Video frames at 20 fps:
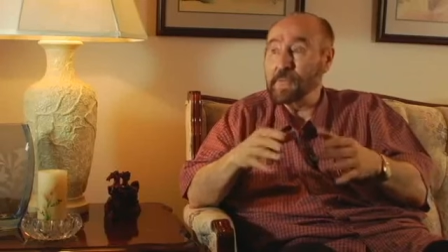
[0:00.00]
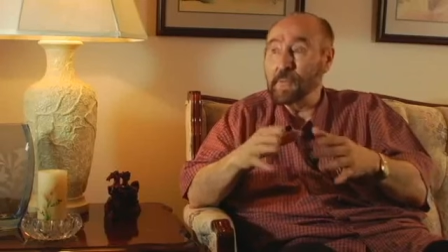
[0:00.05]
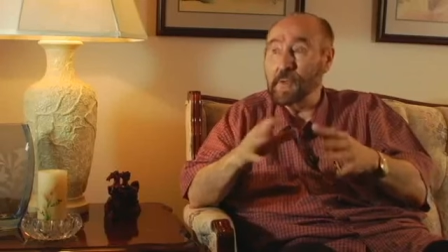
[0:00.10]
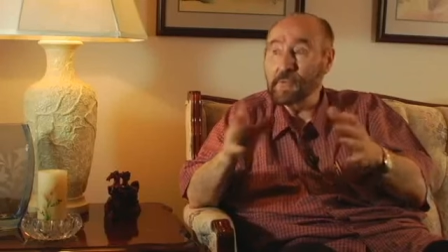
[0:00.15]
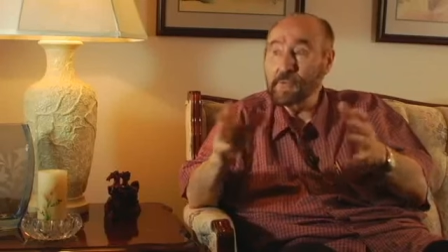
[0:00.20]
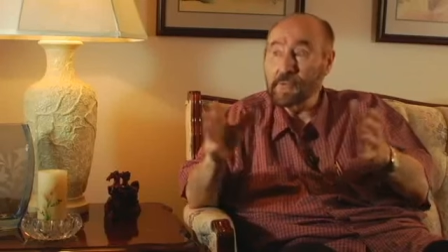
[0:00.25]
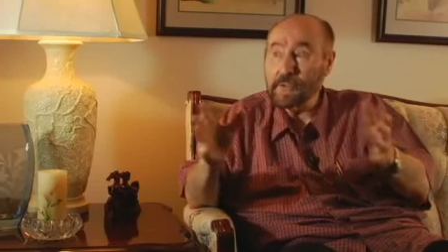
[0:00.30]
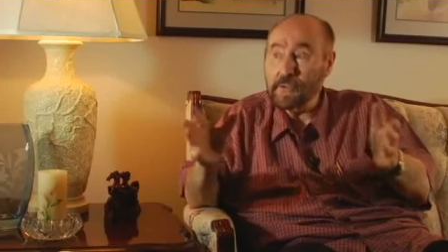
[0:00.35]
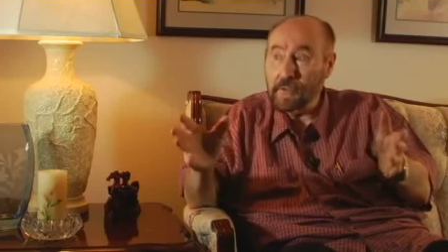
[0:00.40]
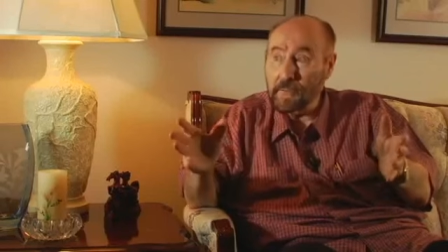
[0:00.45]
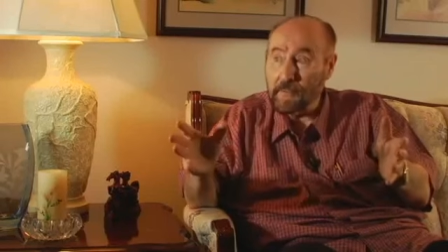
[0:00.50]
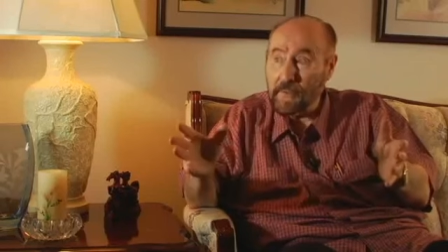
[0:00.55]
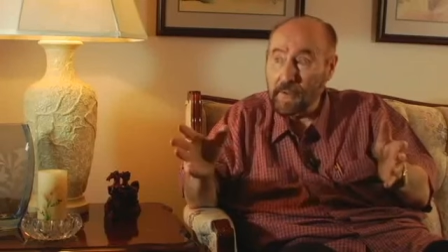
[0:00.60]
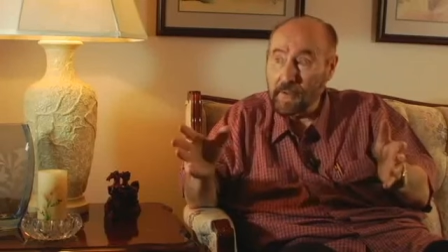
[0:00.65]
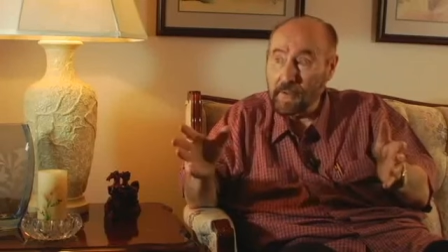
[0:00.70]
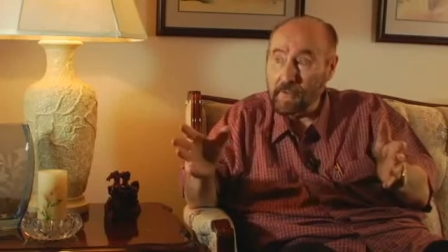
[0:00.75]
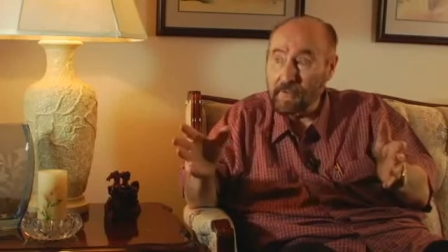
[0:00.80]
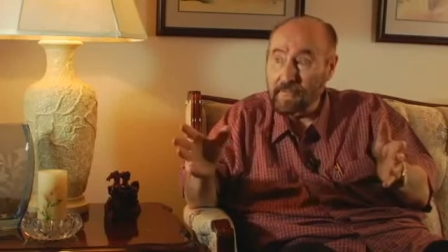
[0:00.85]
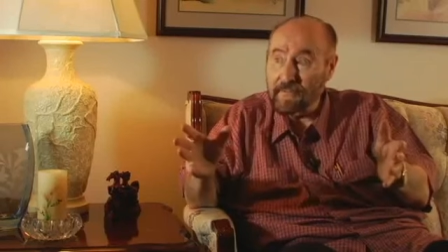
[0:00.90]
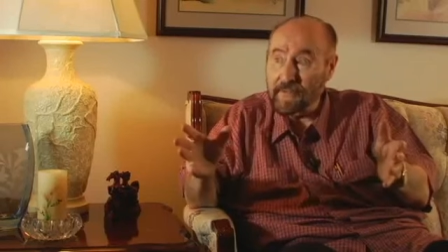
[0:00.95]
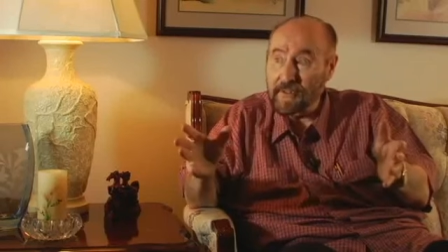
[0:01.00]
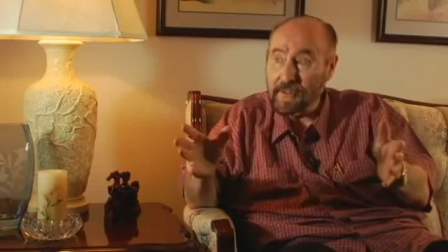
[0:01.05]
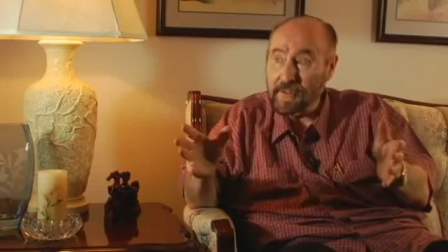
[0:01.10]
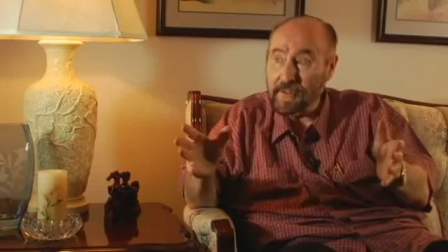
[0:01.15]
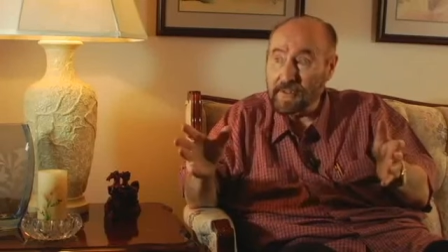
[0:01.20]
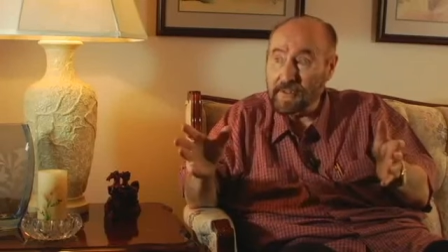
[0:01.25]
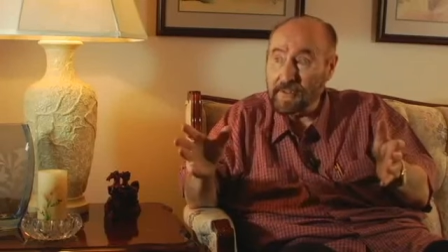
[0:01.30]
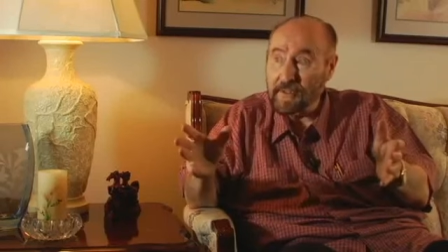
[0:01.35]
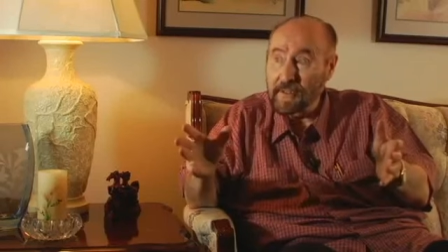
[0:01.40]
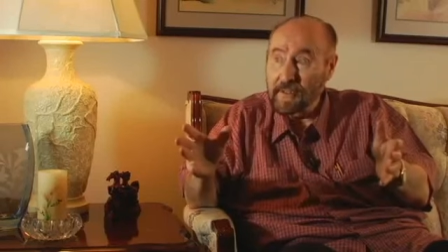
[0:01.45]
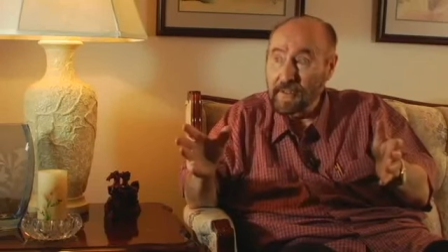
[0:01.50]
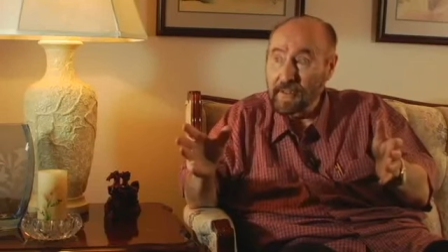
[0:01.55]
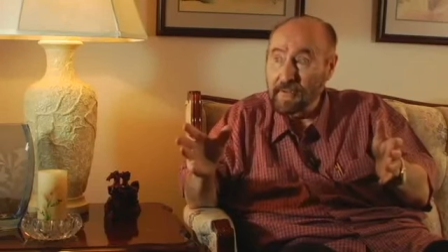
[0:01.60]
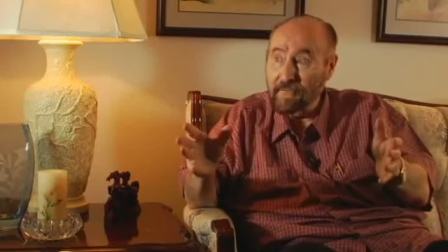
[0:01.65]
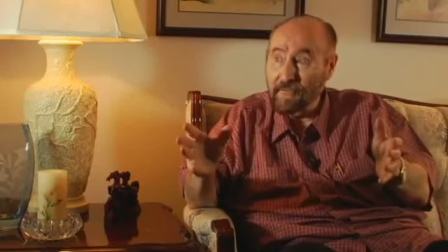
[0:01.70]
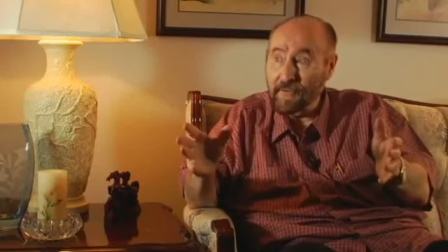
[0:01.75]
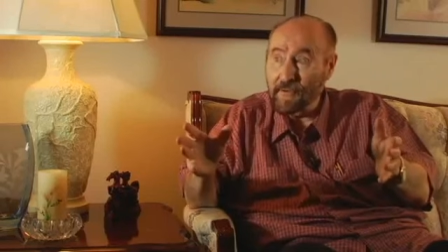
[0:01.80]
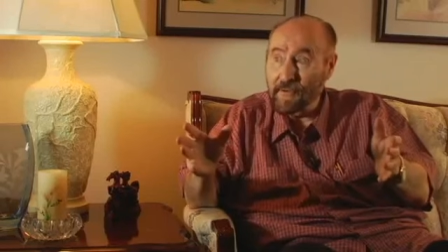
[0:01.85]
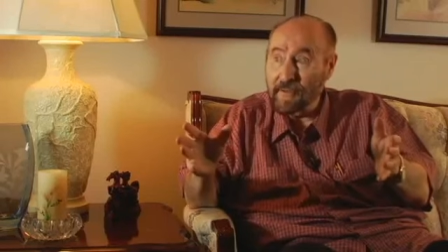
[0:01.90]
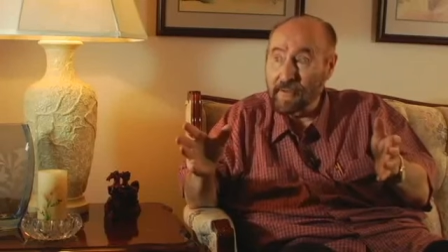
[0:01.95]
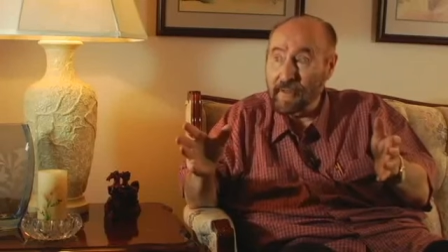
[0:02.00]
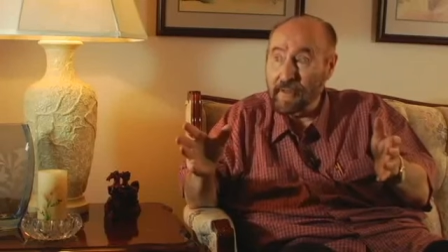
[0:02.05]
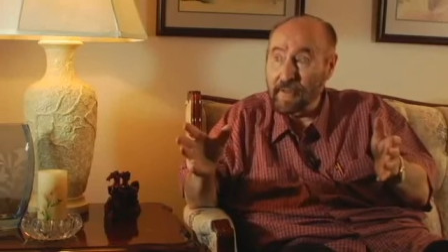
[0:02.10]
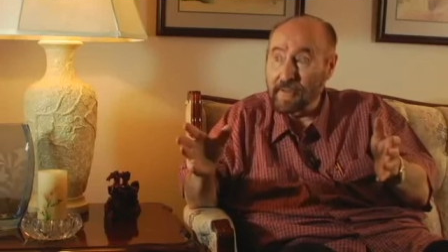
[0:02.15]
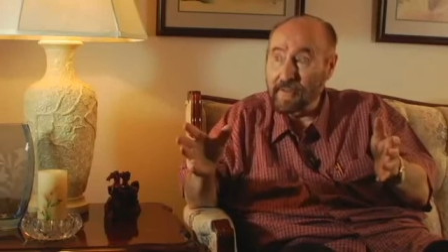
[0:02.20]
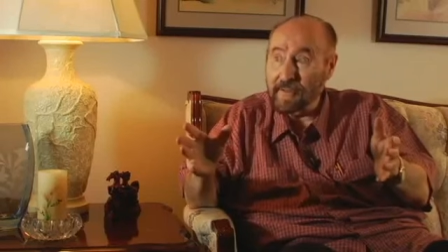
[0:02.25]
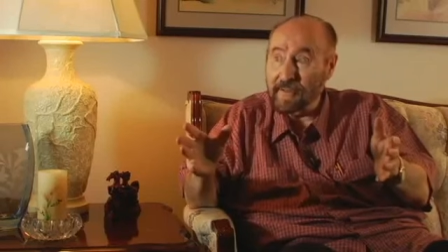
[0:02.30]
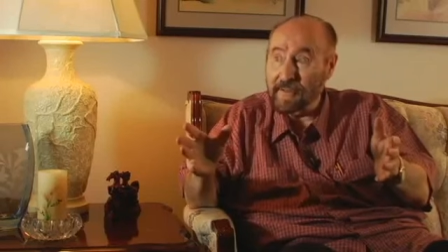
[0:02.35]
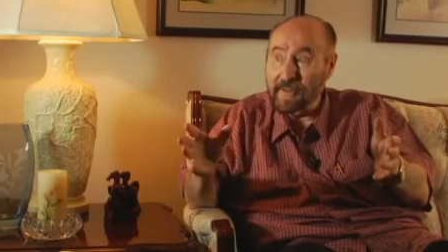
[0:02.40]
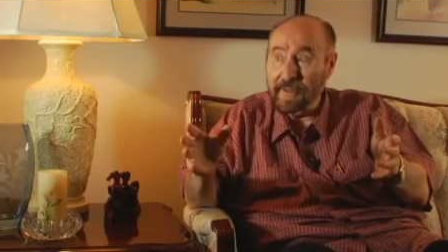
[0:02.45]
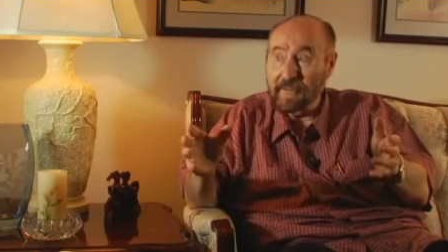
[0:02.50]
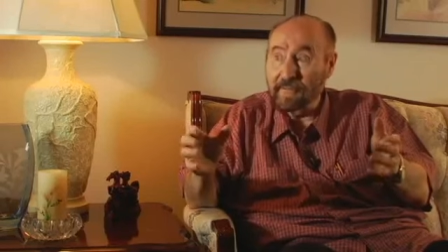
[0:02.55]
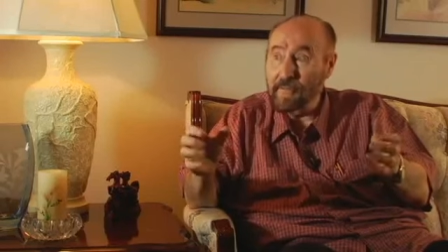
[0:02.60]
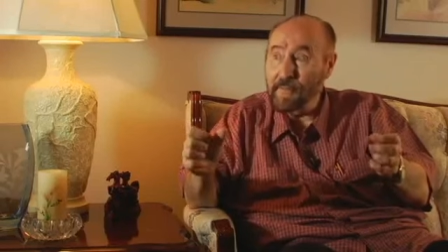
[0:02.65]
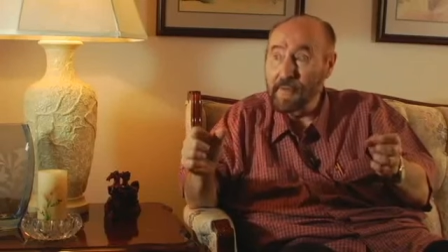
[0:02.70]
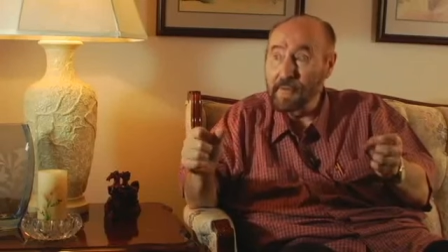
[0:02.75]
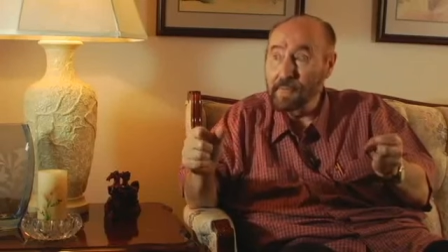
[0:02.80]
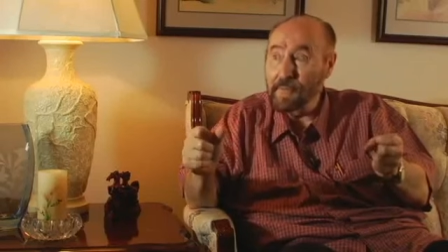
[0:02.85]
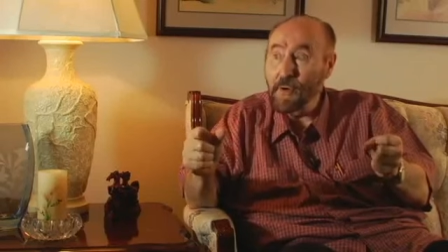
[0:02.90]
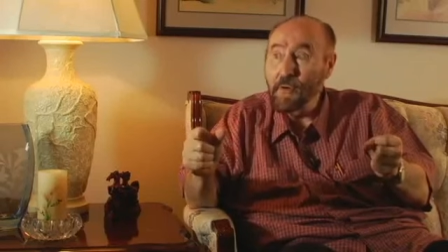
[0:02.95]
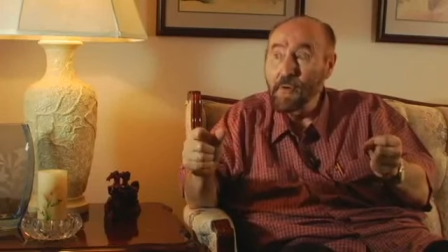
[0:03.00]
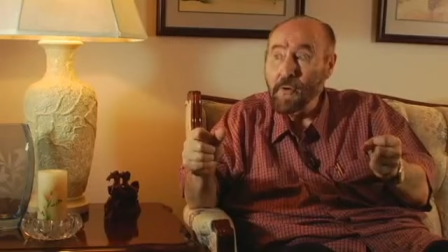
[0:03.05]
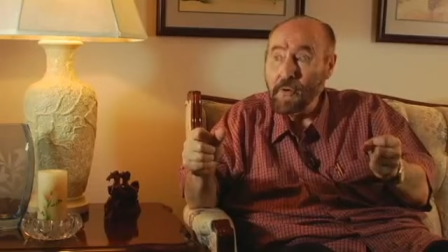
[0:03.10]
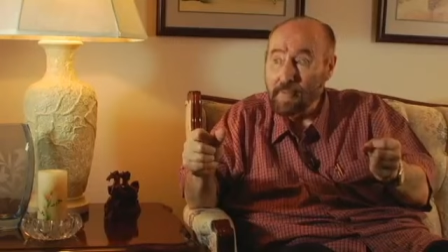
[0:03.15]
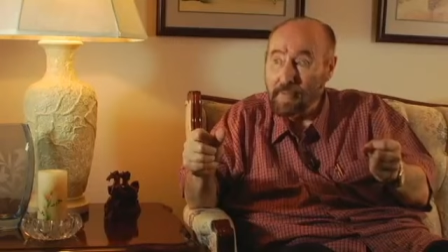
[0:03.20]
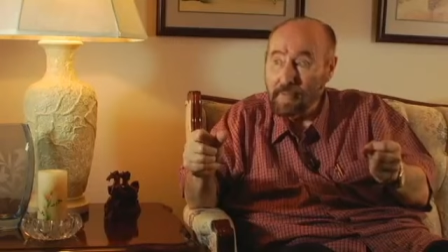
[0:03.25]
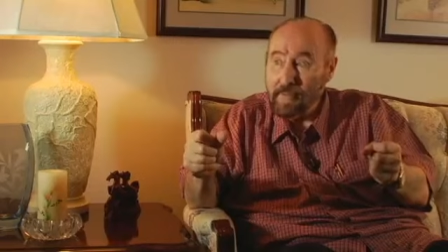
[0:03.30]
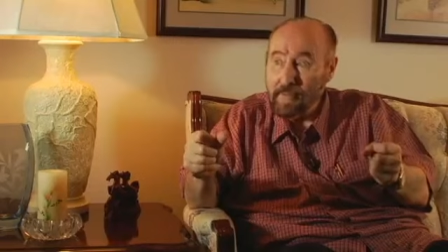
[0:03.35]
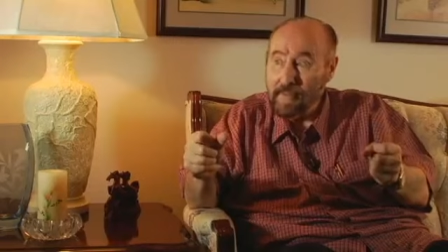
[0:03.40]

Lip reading: Most of the particle physics for that had never been born.